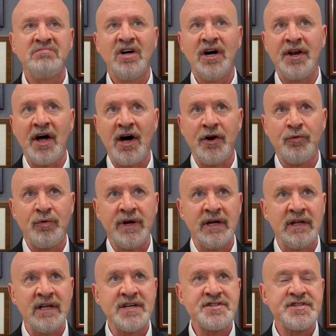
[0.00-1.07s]
an
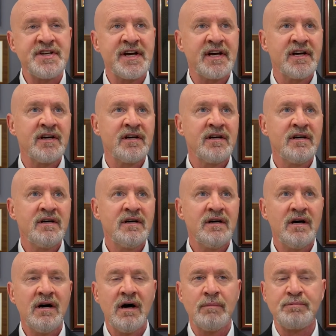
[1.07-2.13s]
unrealistic,
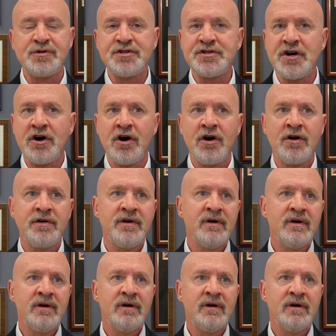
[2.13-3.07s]
absurd,